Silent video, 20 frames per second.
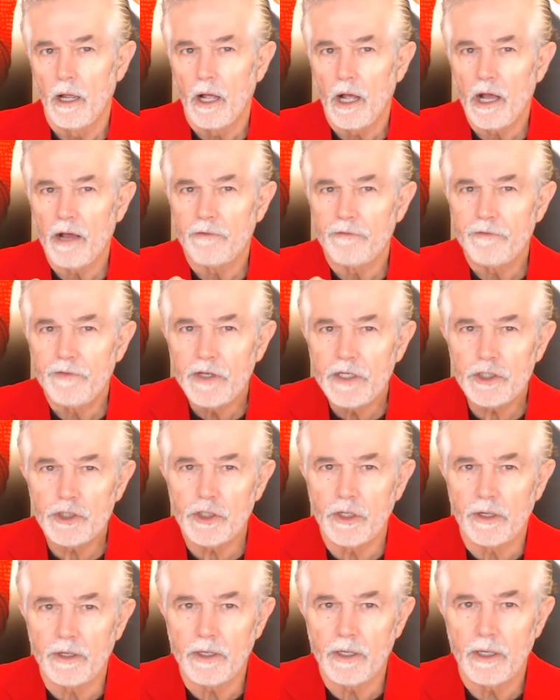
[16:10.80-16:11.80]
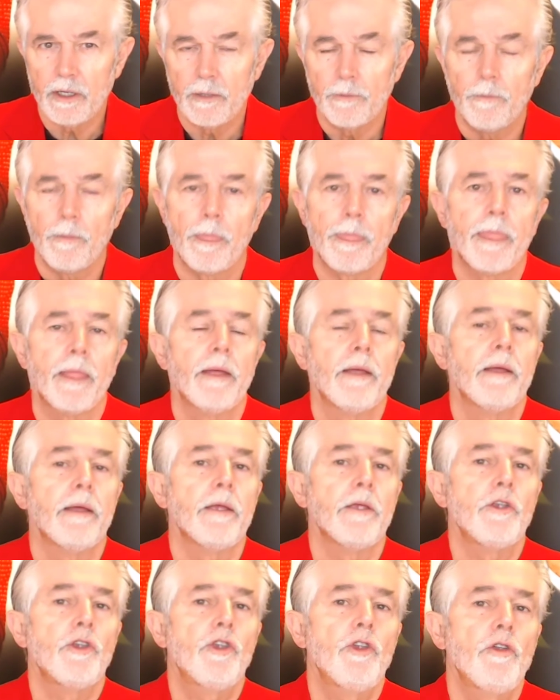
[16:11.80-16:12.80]
A vision
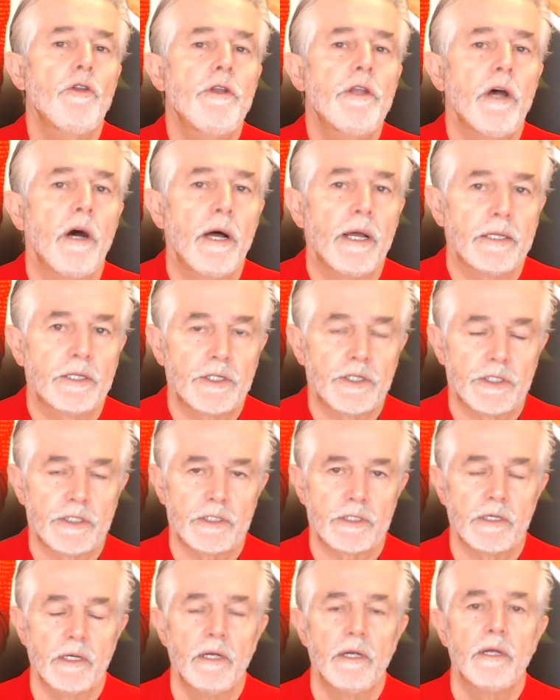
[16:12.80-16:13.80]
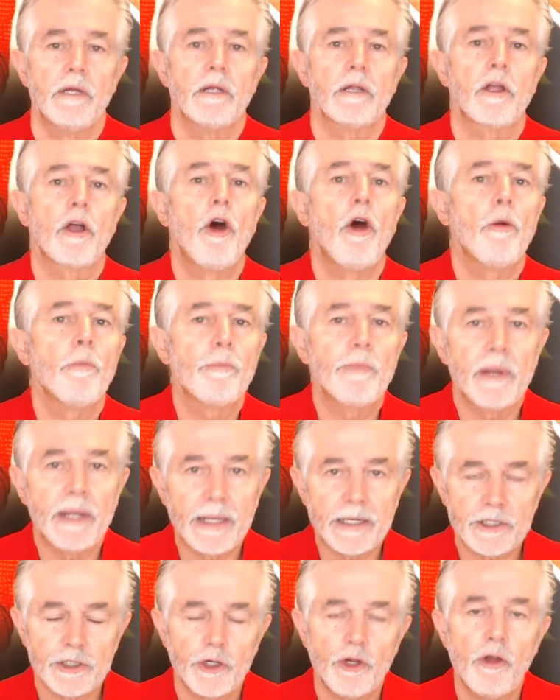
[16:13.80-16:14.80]
unites
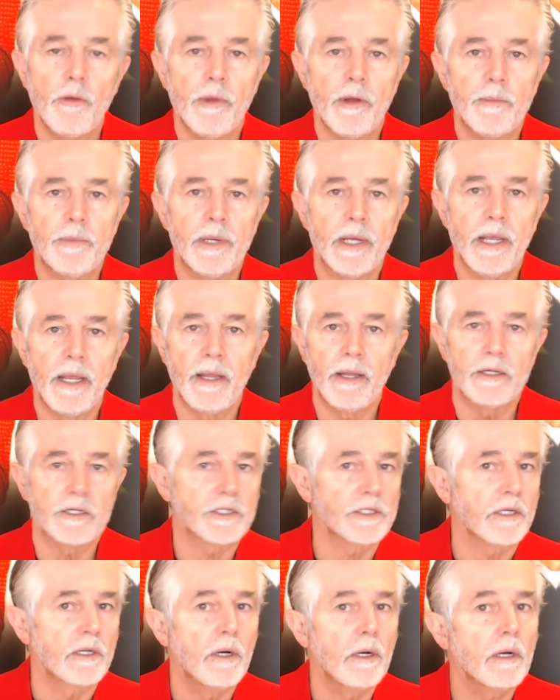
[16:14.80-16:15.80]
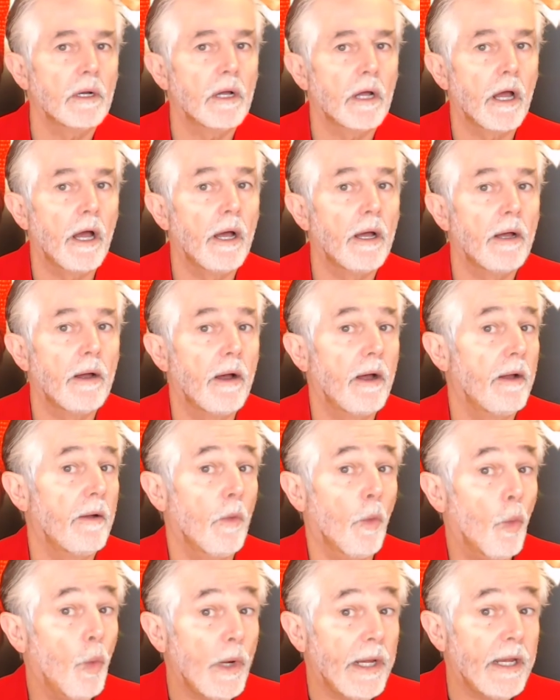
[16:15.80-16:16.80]
complex human beings,
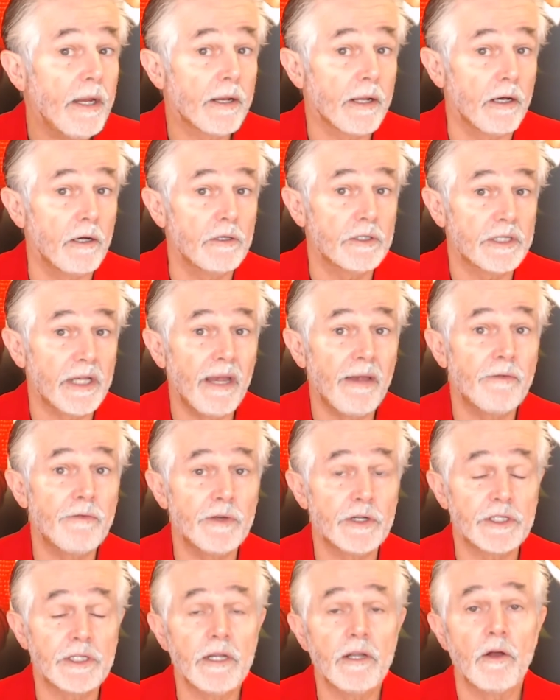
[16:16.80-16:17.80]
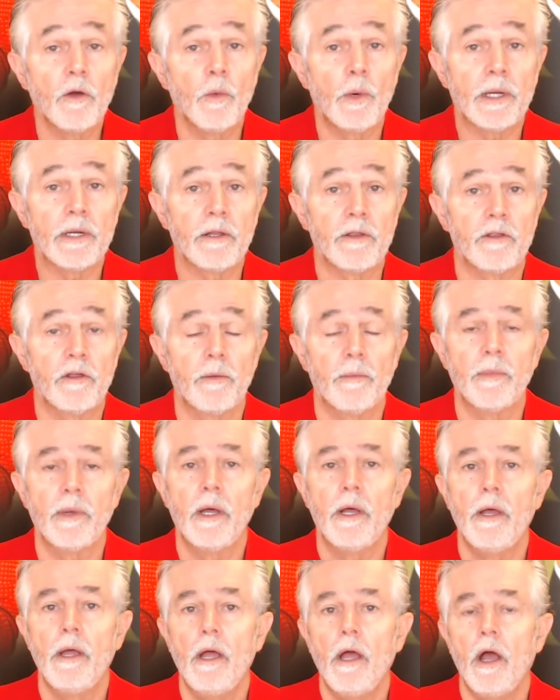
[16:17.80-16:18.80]
weirdos, every single one of them,
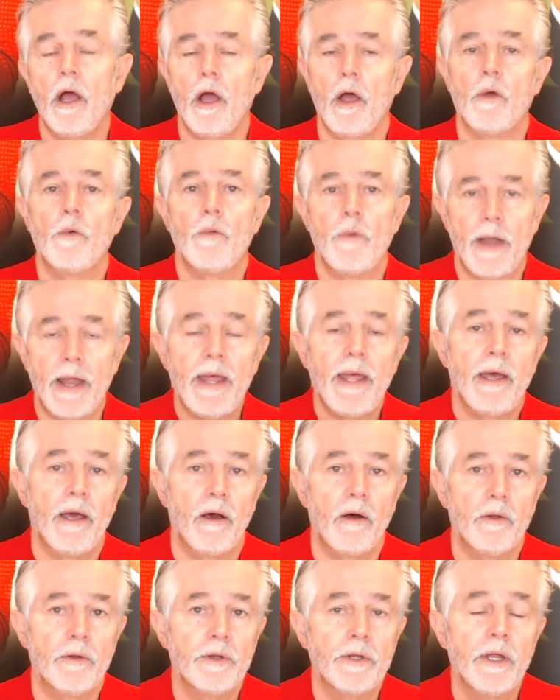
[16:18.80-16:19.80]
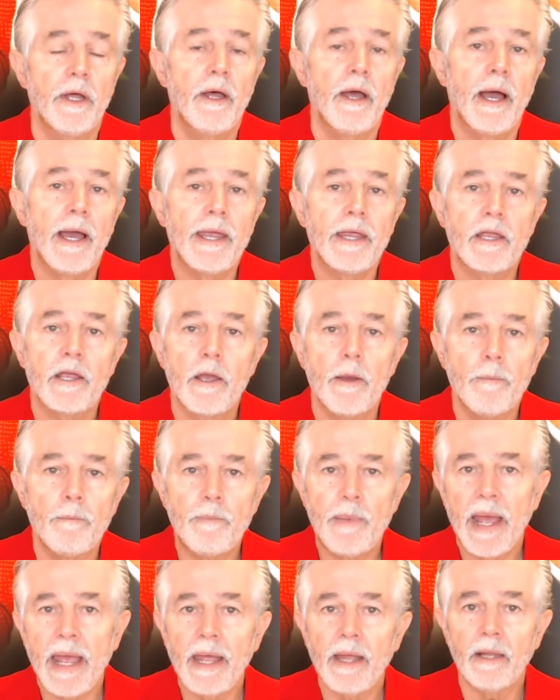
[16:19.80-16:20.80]
around a
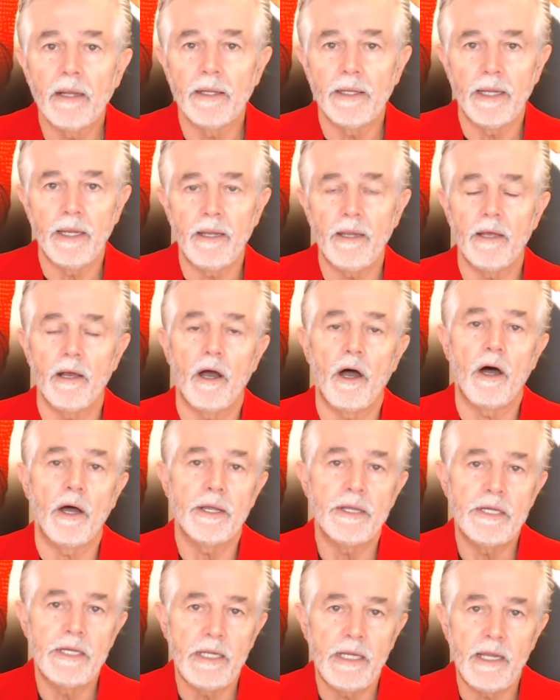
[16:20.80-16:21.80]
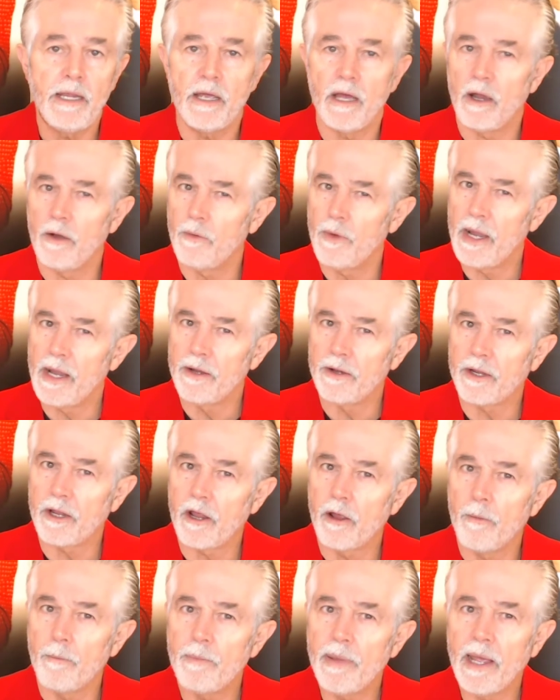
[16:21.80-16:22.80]
compelling idea, around a
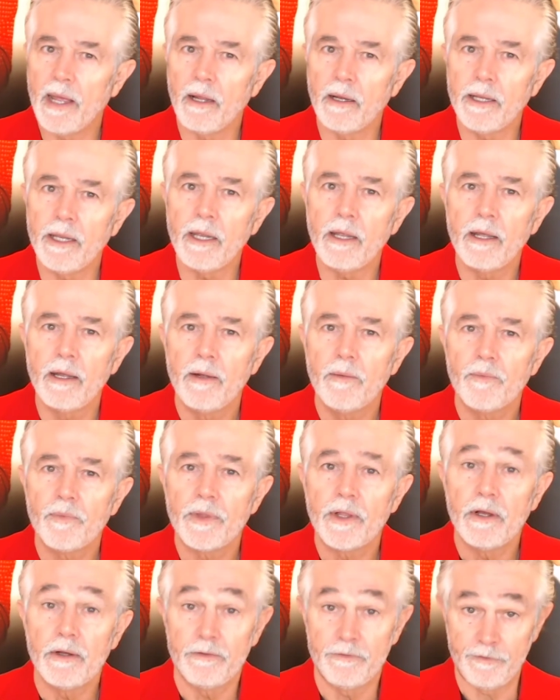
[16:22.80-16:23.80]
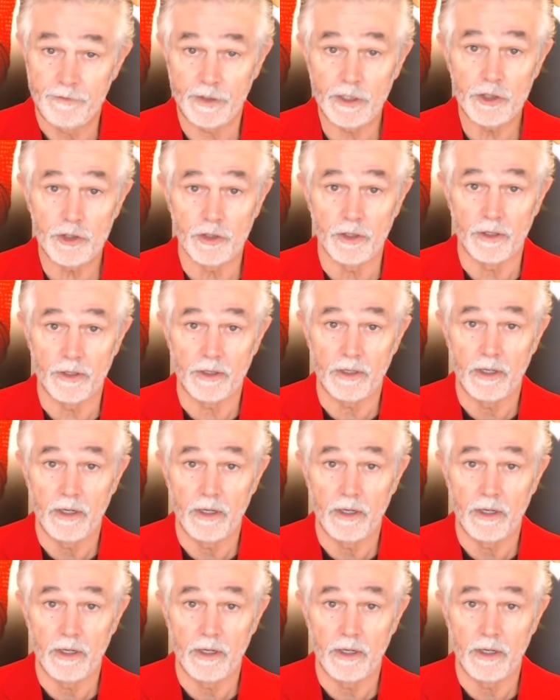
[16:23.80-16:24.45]
compelling vision.